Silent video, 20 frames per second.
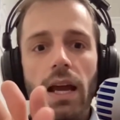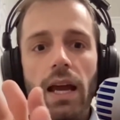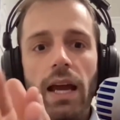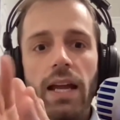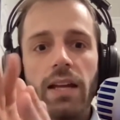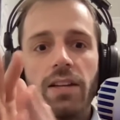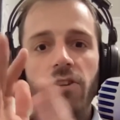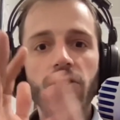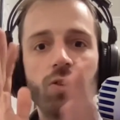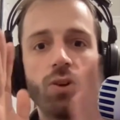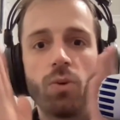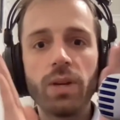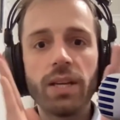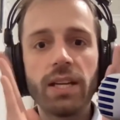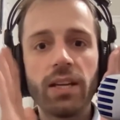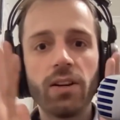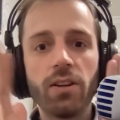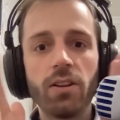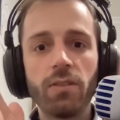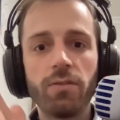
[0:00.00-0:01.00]
and you don't
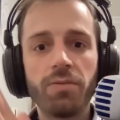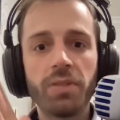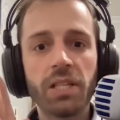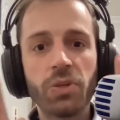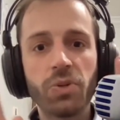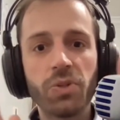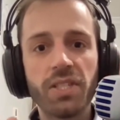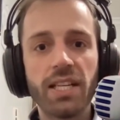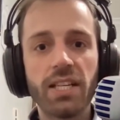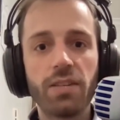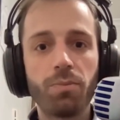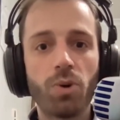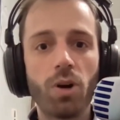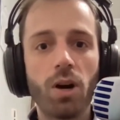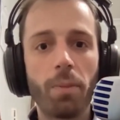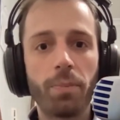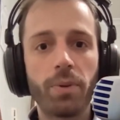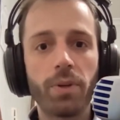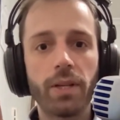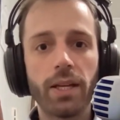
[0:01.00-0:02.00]
hear the frequencies
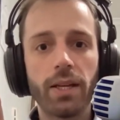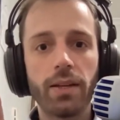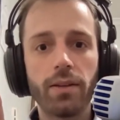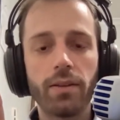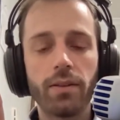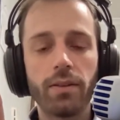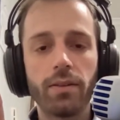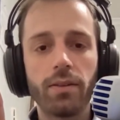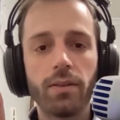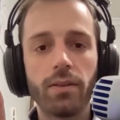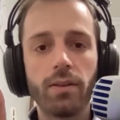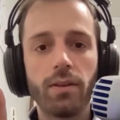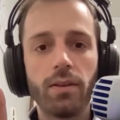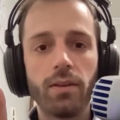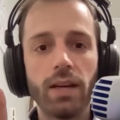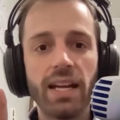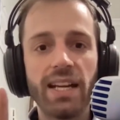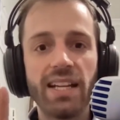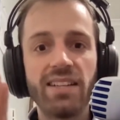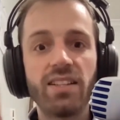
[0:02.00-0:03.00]
properly,
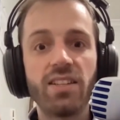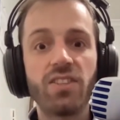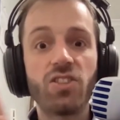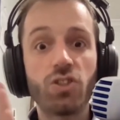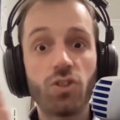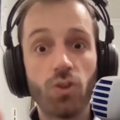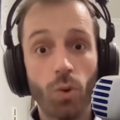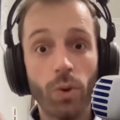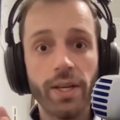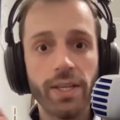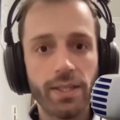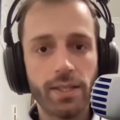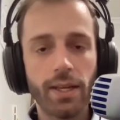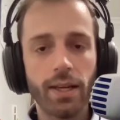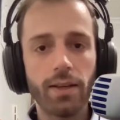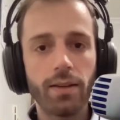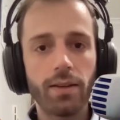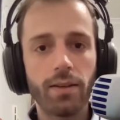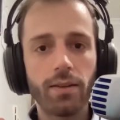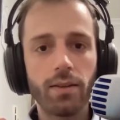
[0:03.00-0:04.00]
and it distorts it.
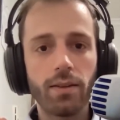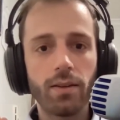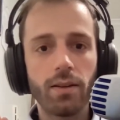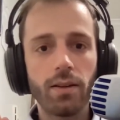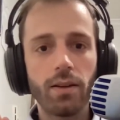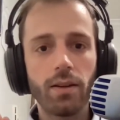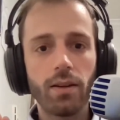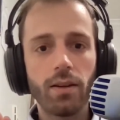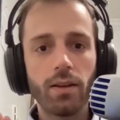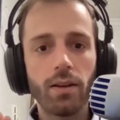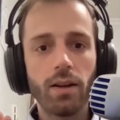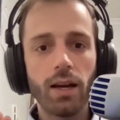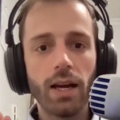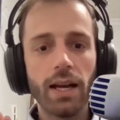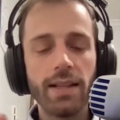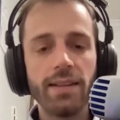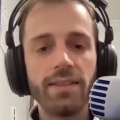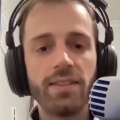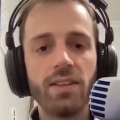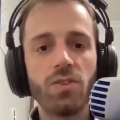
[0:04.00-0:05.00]

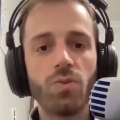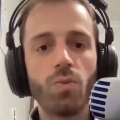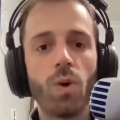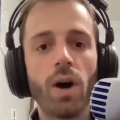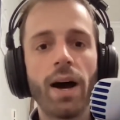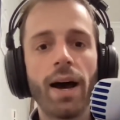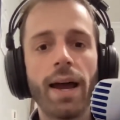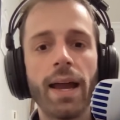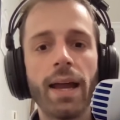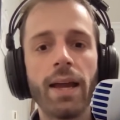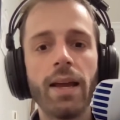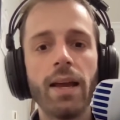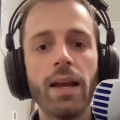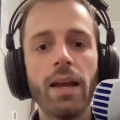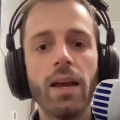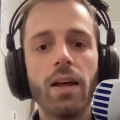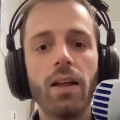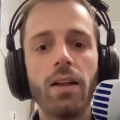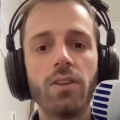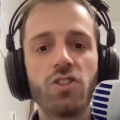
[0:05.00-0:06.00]
And this is why
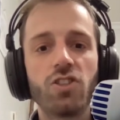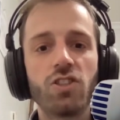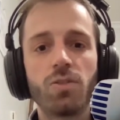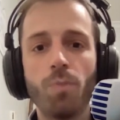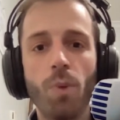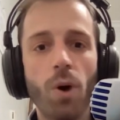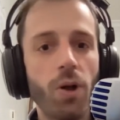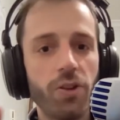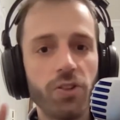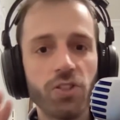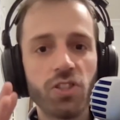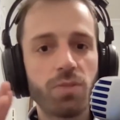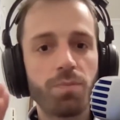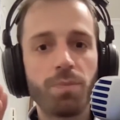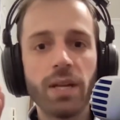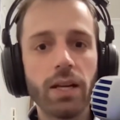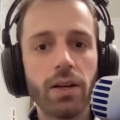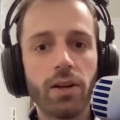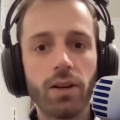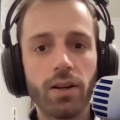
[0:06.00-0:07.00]
small
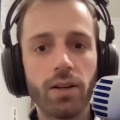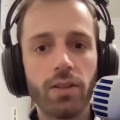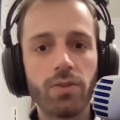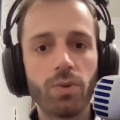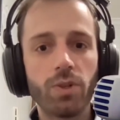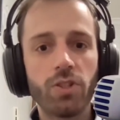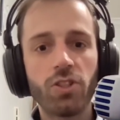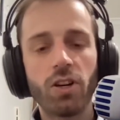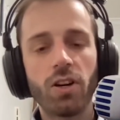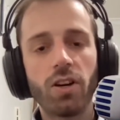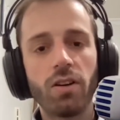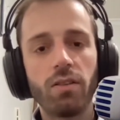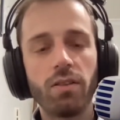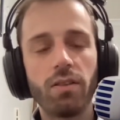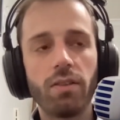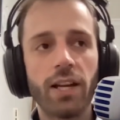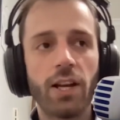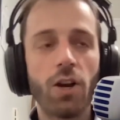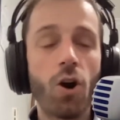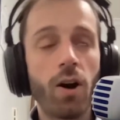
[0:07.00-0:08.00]
speakers, which are
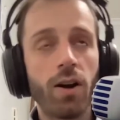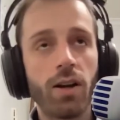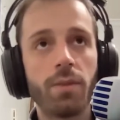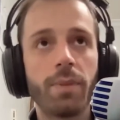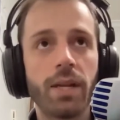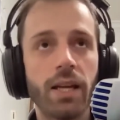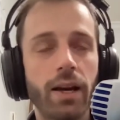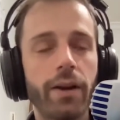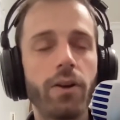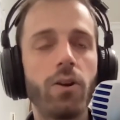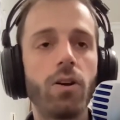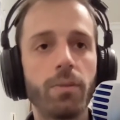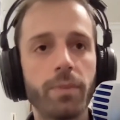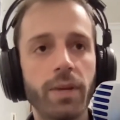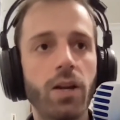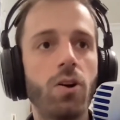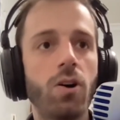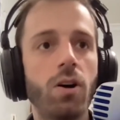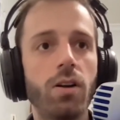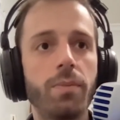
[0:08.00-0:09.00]
economy, I call them
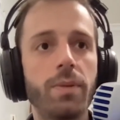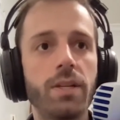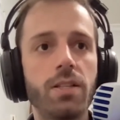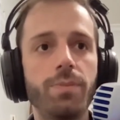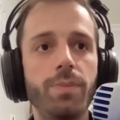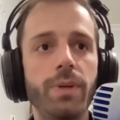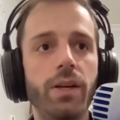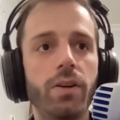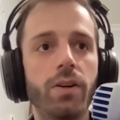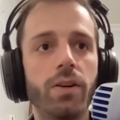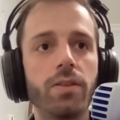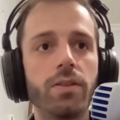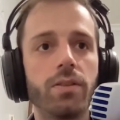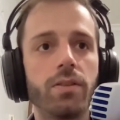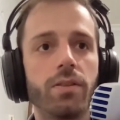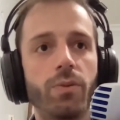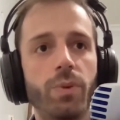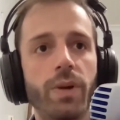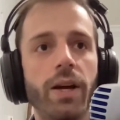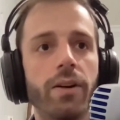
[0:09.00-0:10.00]
economy
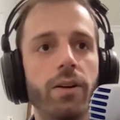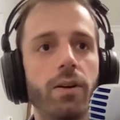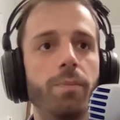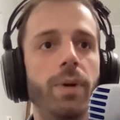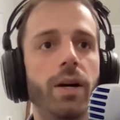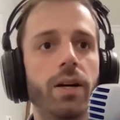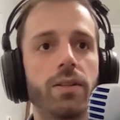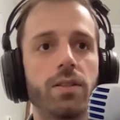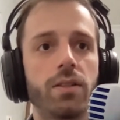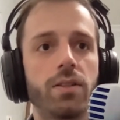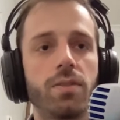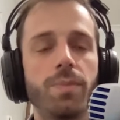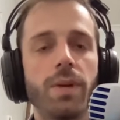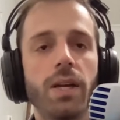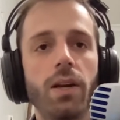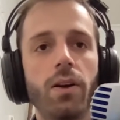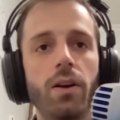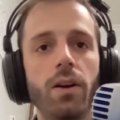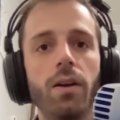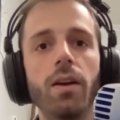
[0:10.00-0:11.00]
speakers, $300 a
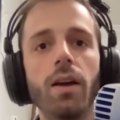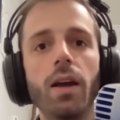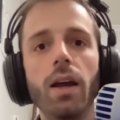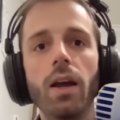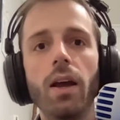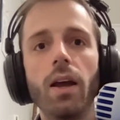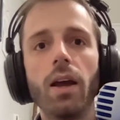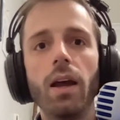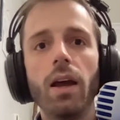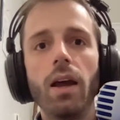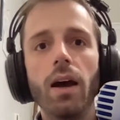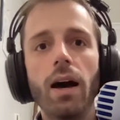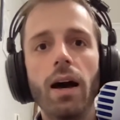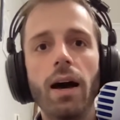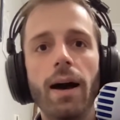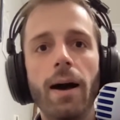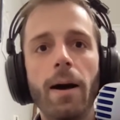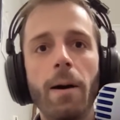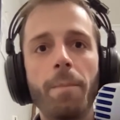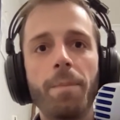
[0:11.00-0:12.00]
speaker,
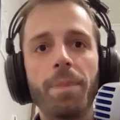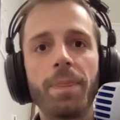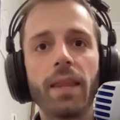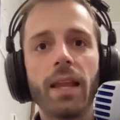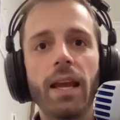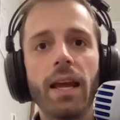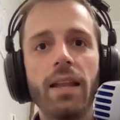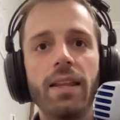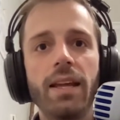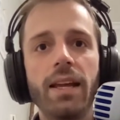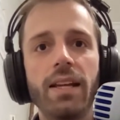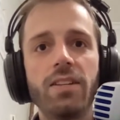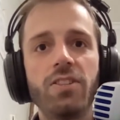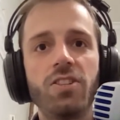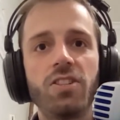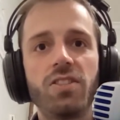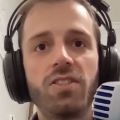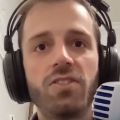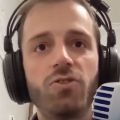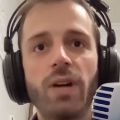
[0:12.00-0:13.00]
and they
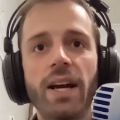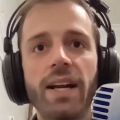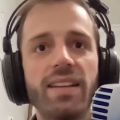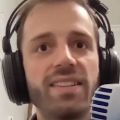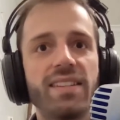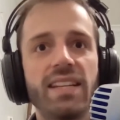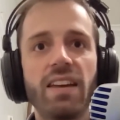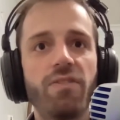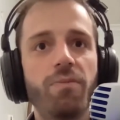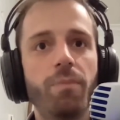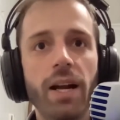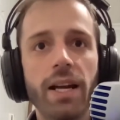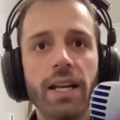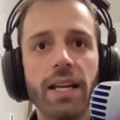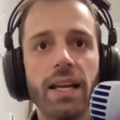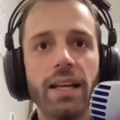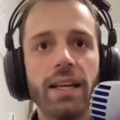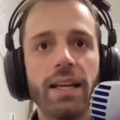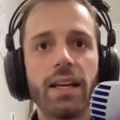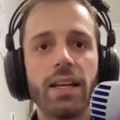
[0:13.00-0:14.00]
just try to save
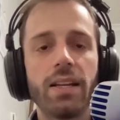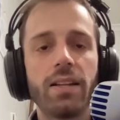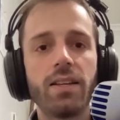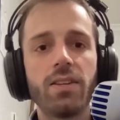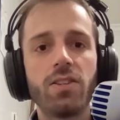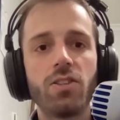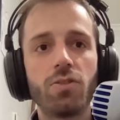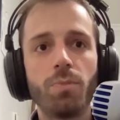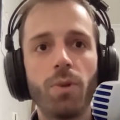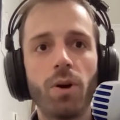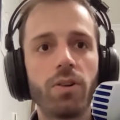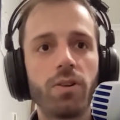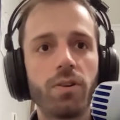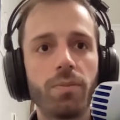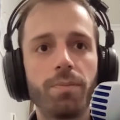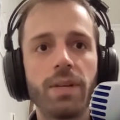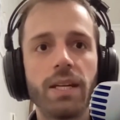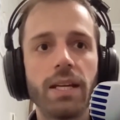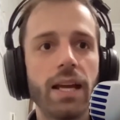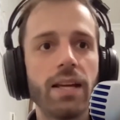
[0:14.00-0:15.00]
money in getting these smaller
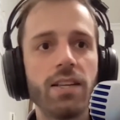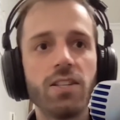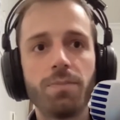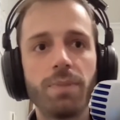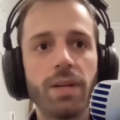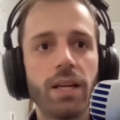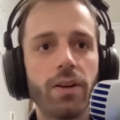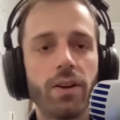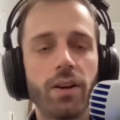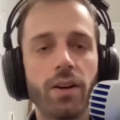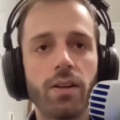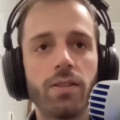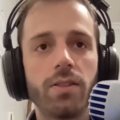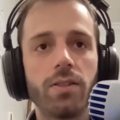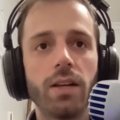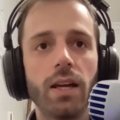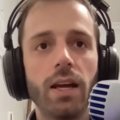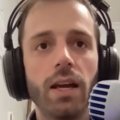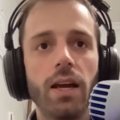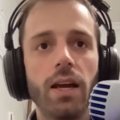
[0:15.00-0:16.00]
PA speakers,